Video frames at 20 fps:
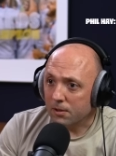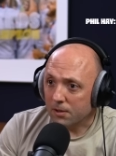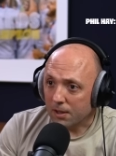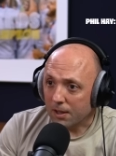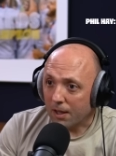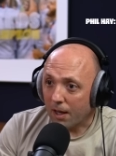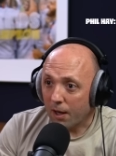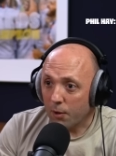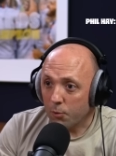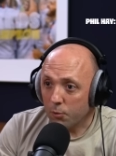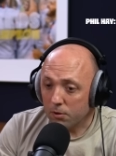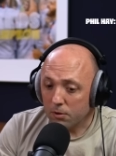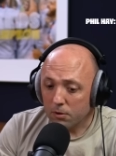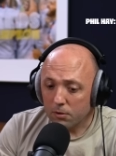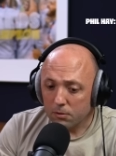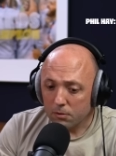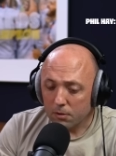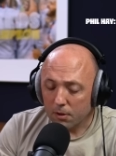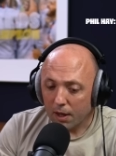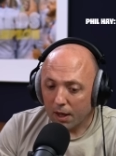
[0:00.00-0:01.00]
Like, how are
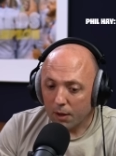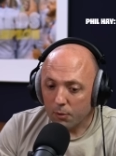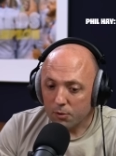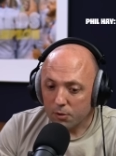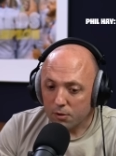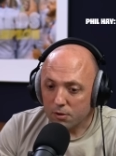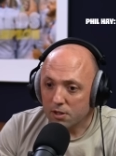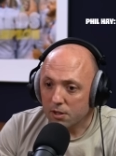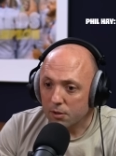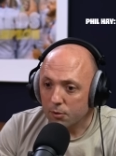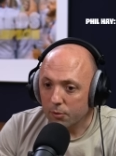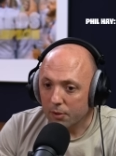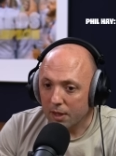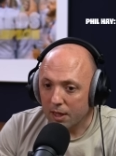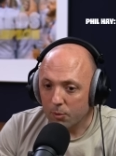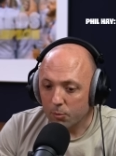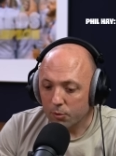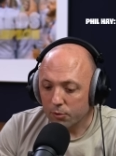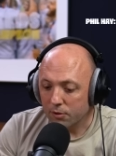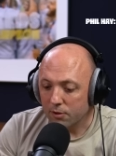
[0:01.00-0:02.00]
you still
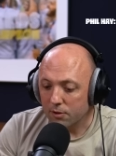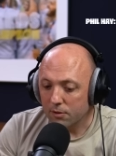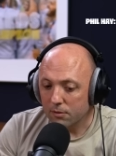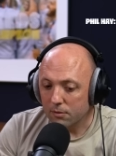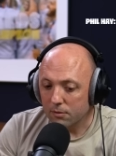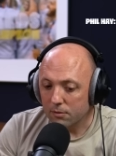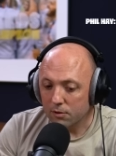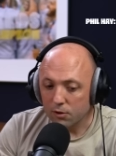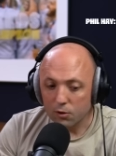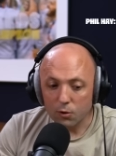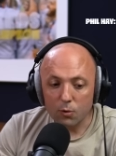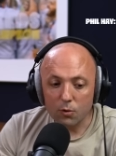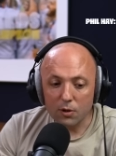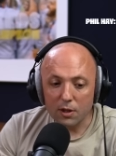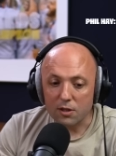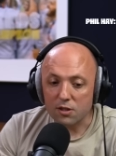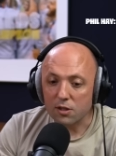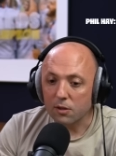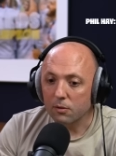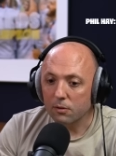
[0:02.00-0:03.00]
able to do
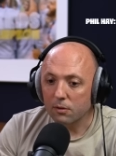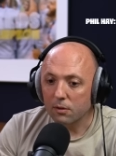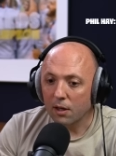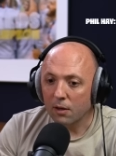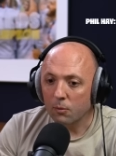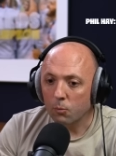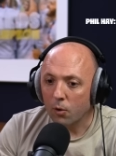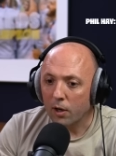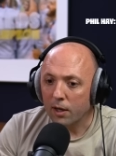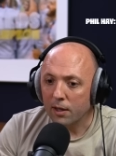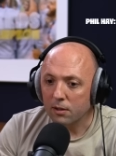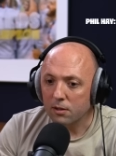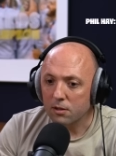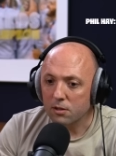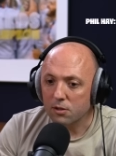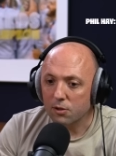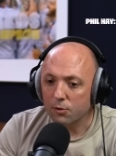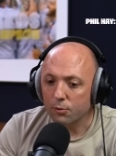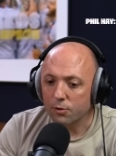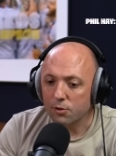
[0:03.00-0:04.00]
this, and why are you
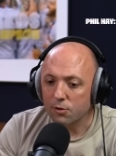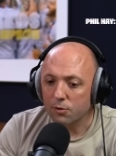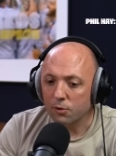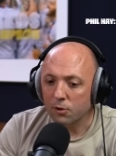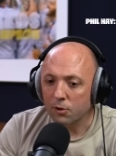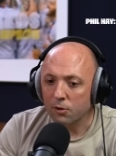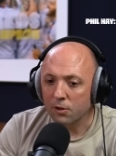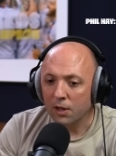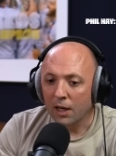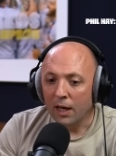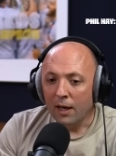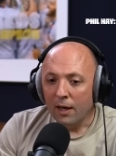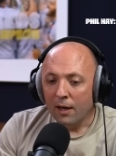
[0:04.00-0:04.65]
still so good?